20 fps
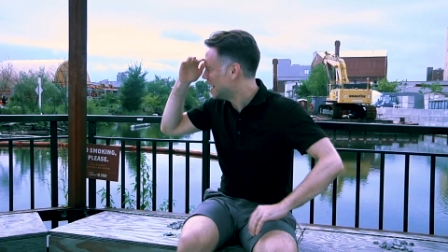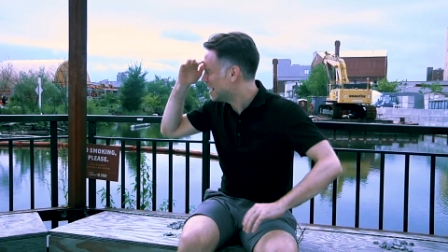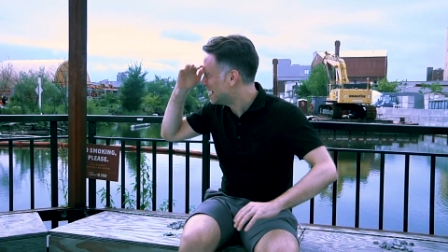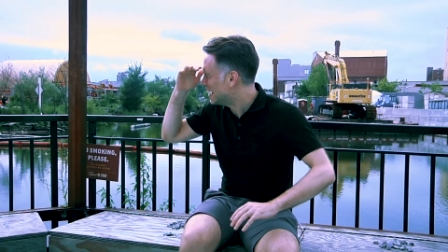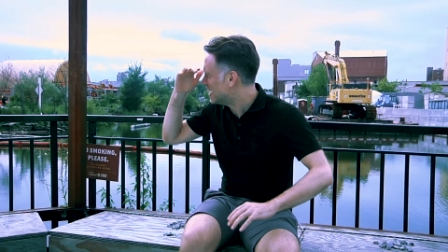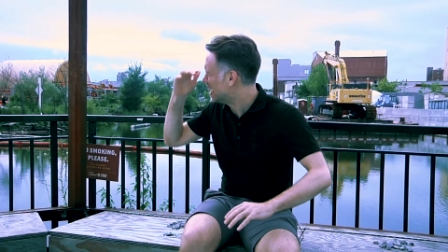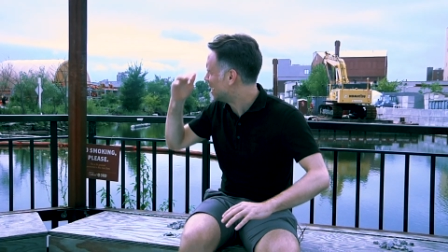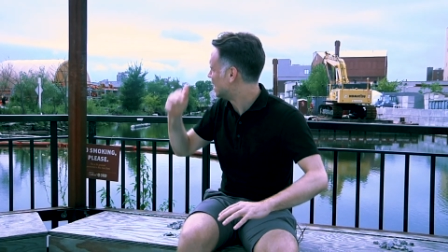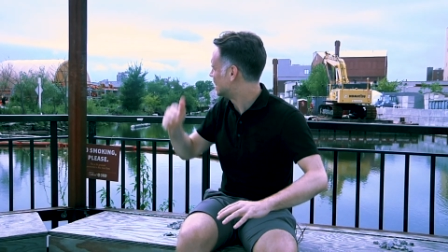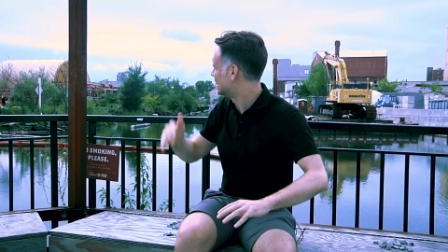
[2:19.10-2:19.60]

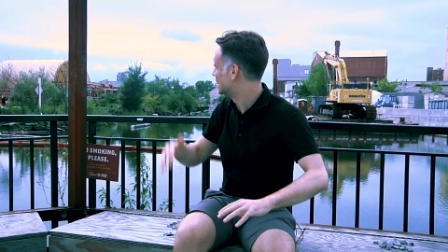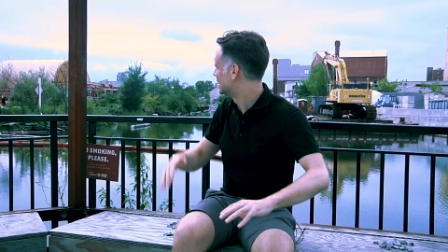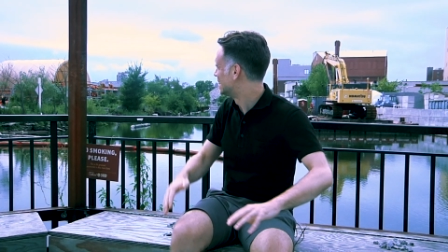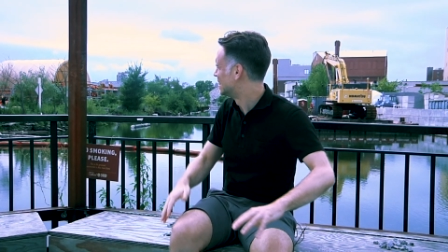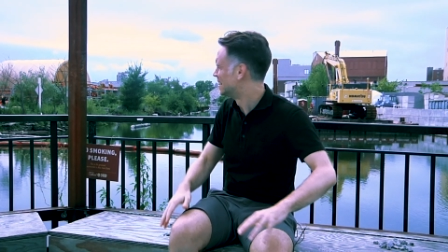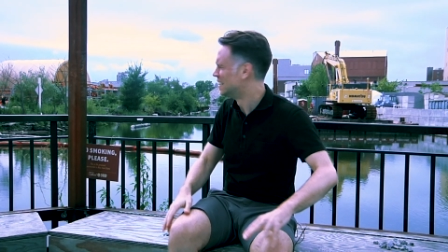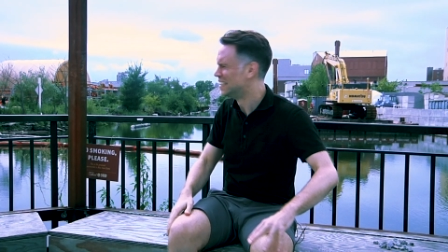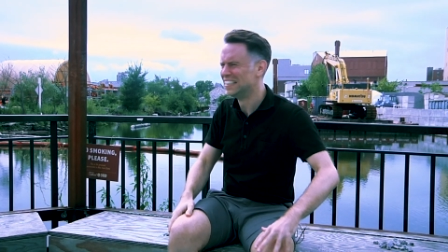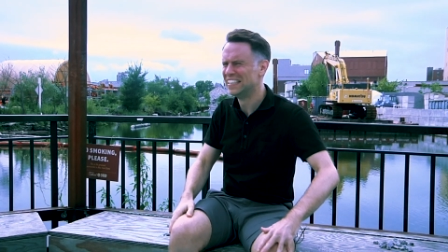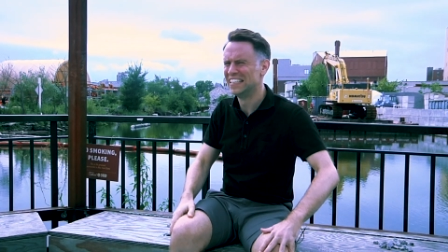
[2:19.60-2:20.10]
Ah.
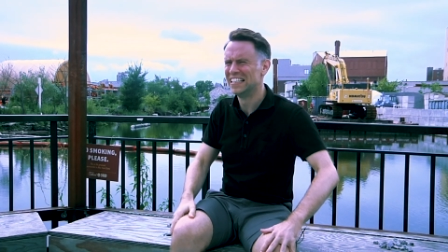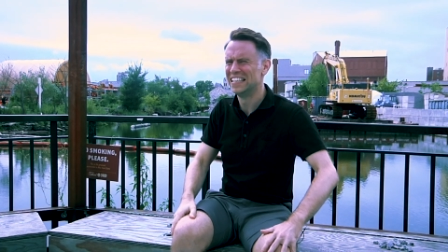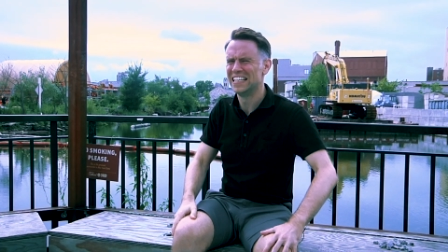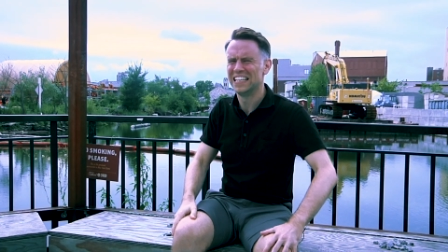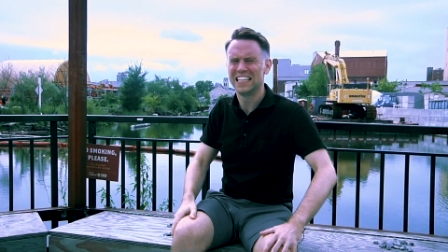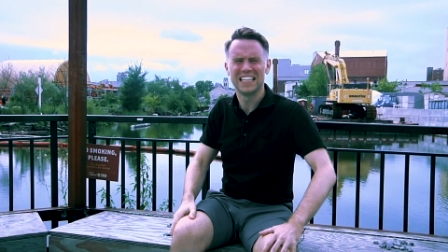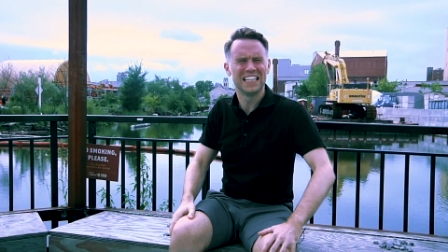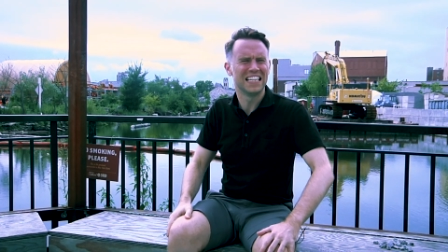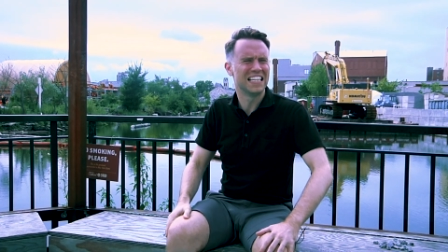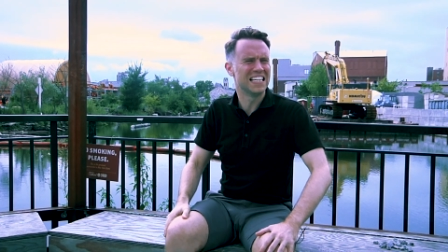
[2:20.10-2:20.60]

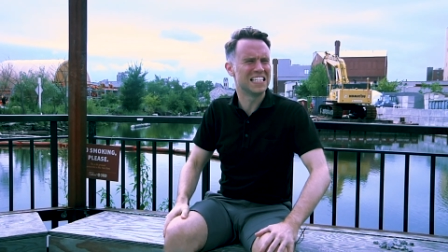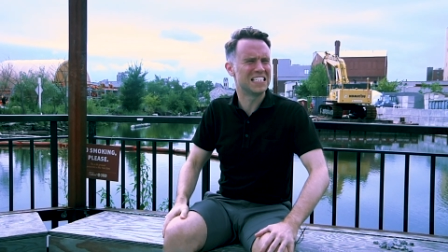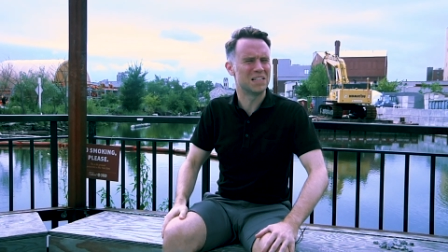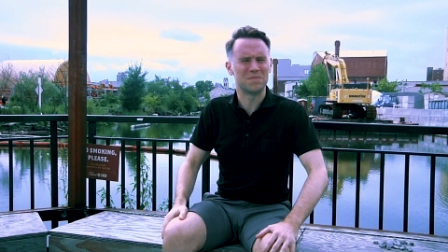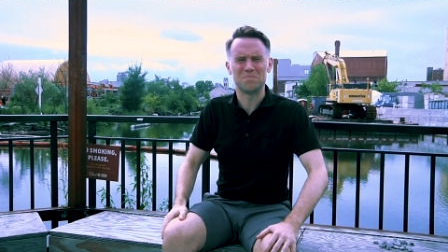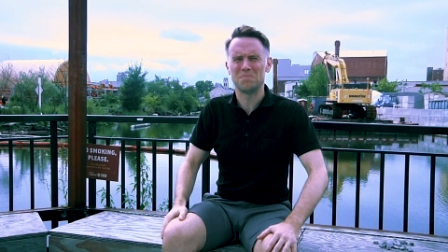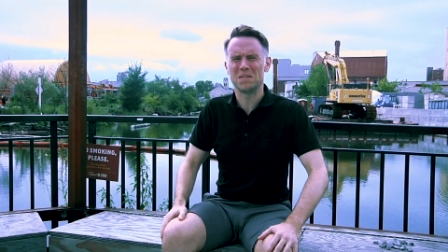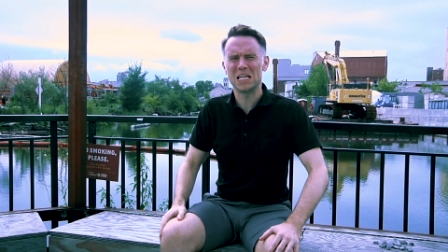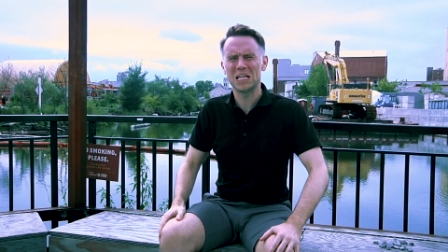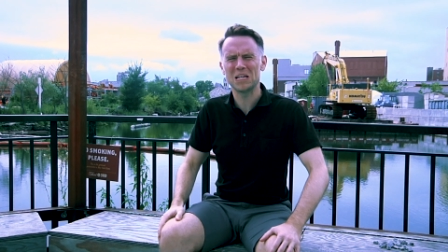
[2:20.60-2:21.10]
Is
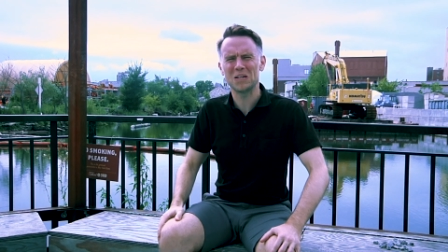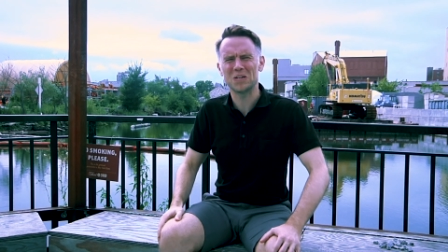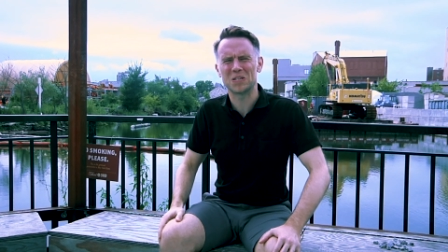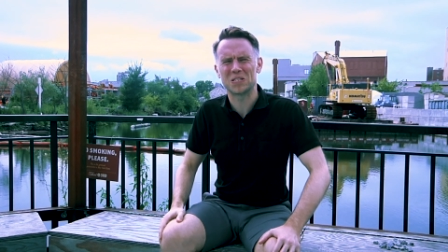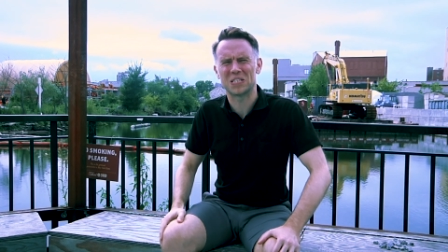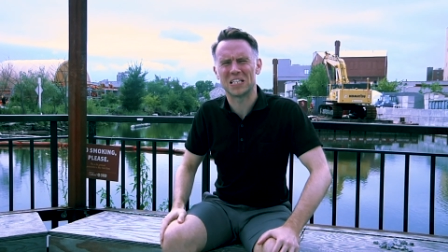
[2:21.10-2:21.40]
it me or